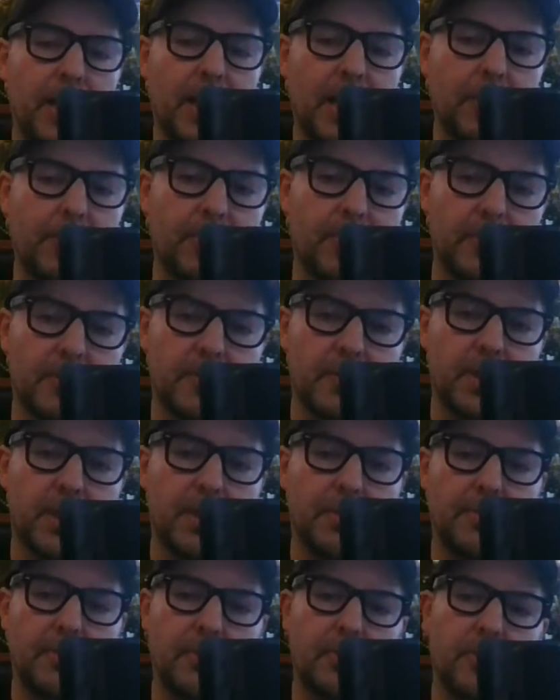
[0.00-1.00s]
abs isn't
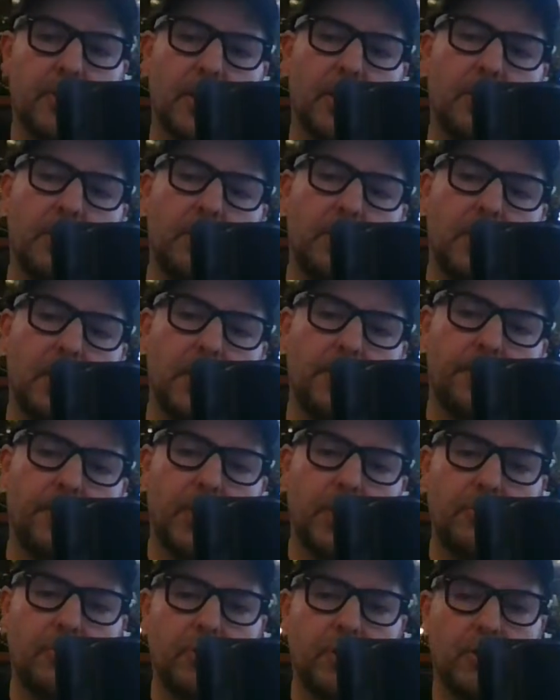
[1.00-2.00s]
it so if
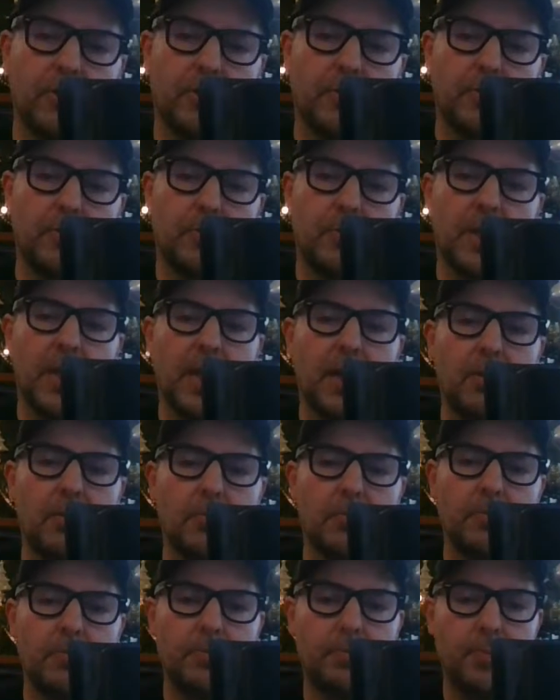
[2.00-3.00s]
richard has
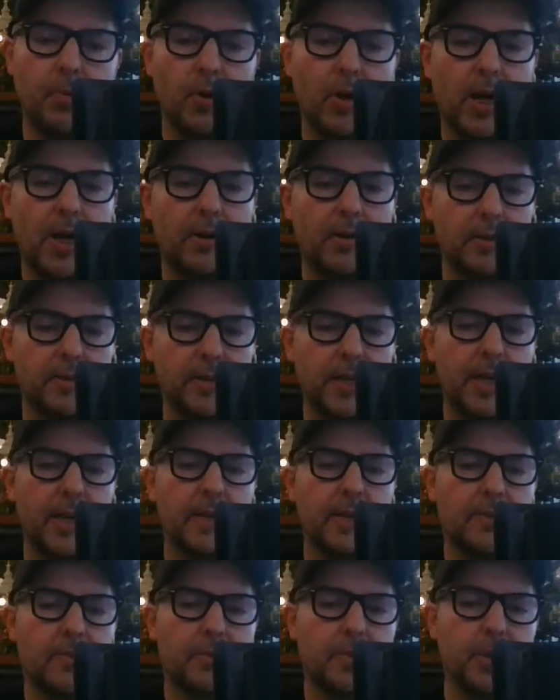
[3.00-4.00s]
now put out a
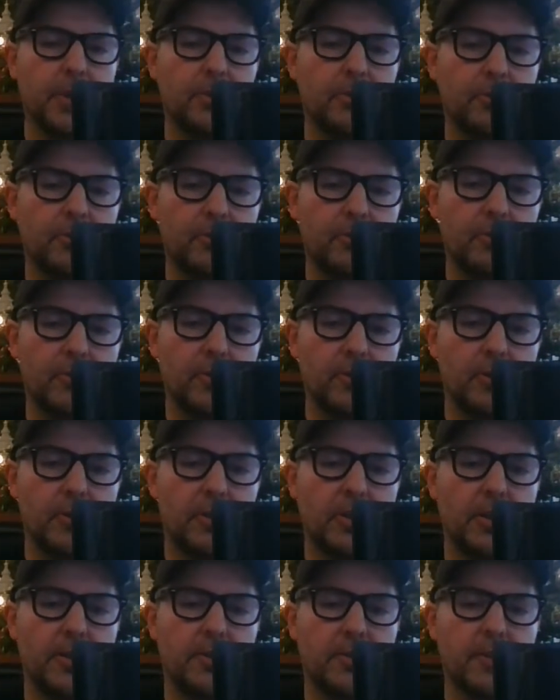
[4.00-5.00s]
dex which
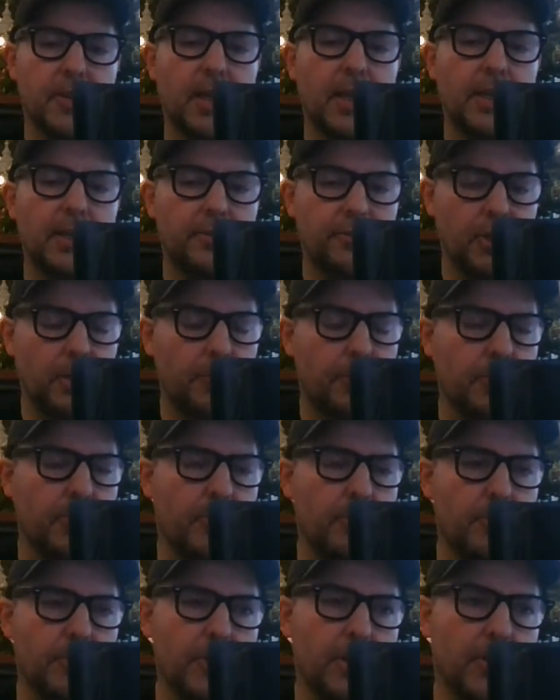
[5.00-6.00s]
is slightly cheaper
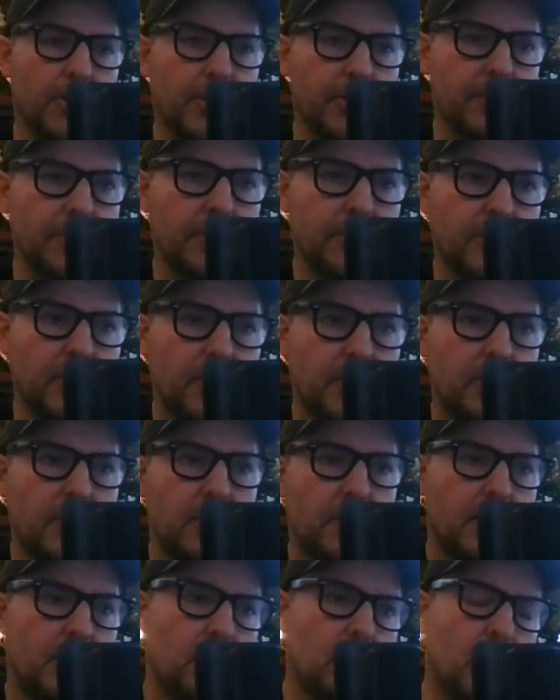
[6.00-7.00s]
than all the others.
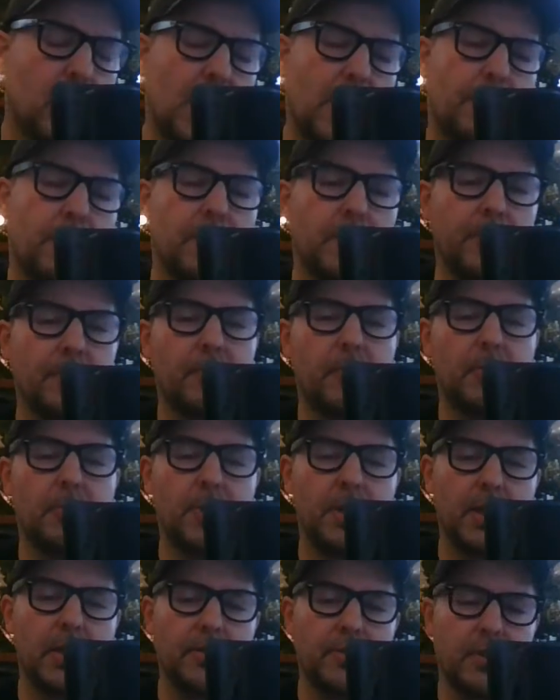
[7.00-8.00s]
What happens if
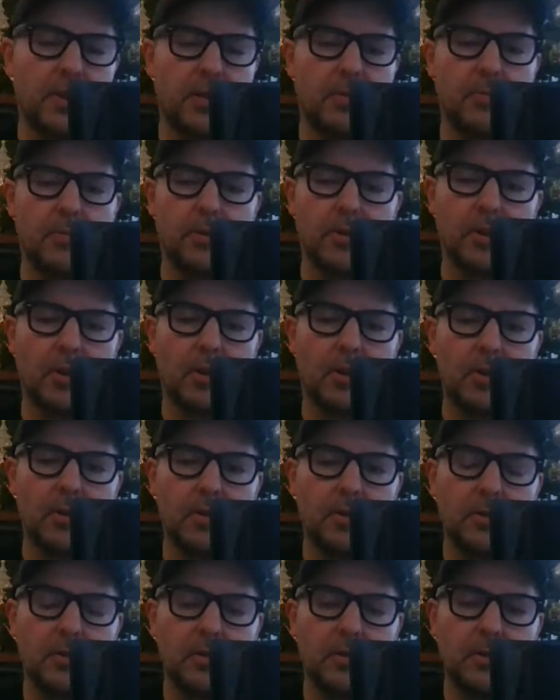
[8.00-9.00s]
somebody else comes
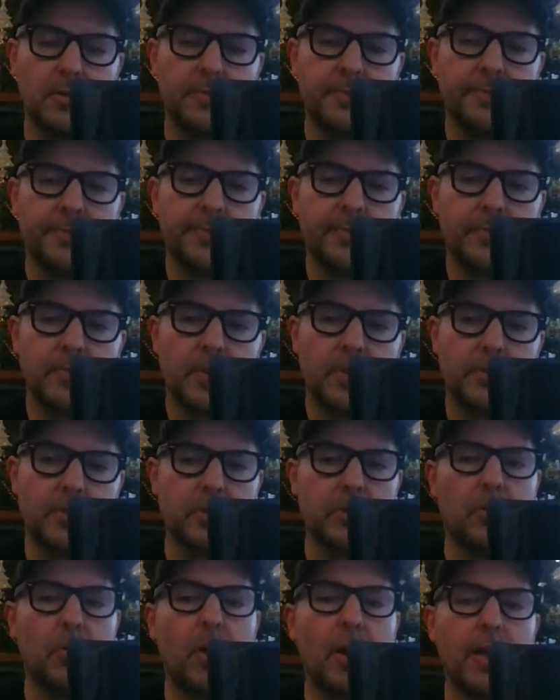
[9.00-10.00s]
along? Because
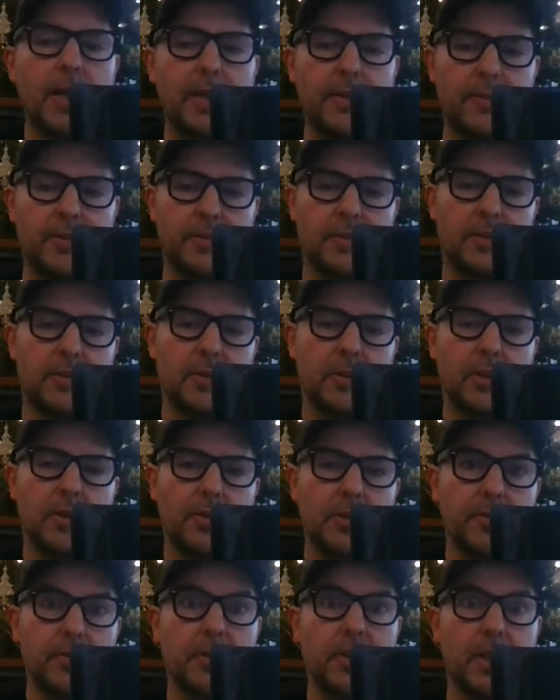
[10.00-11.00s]
it's quite easy to
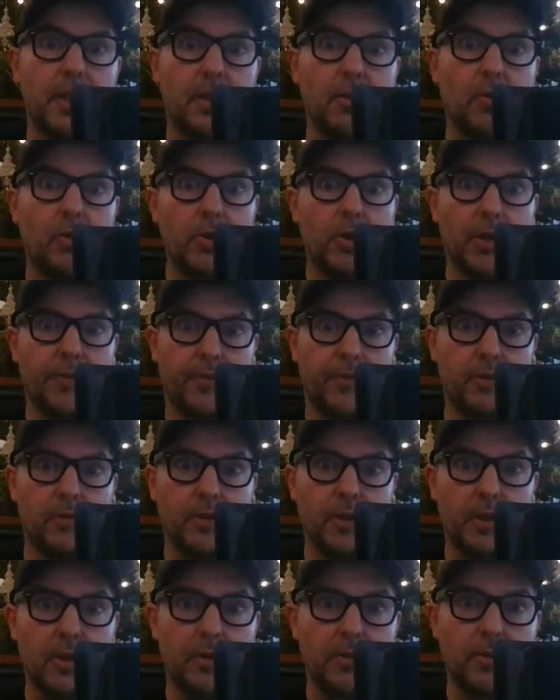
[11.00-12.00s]
do, isn't it? All you have to
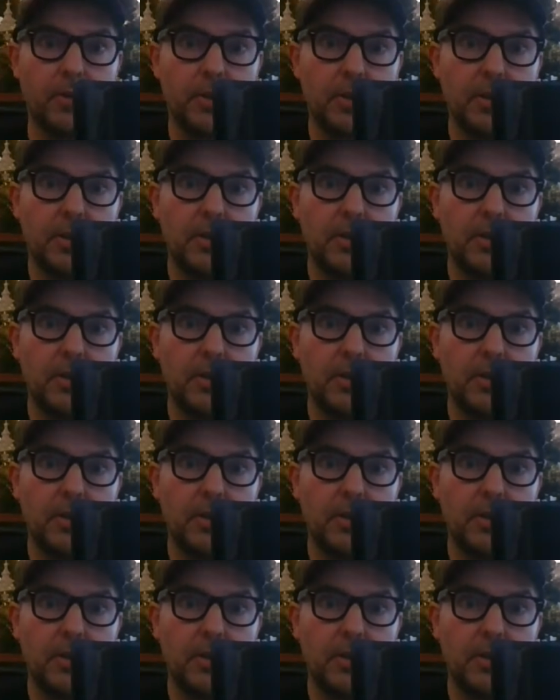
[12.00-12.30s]
do,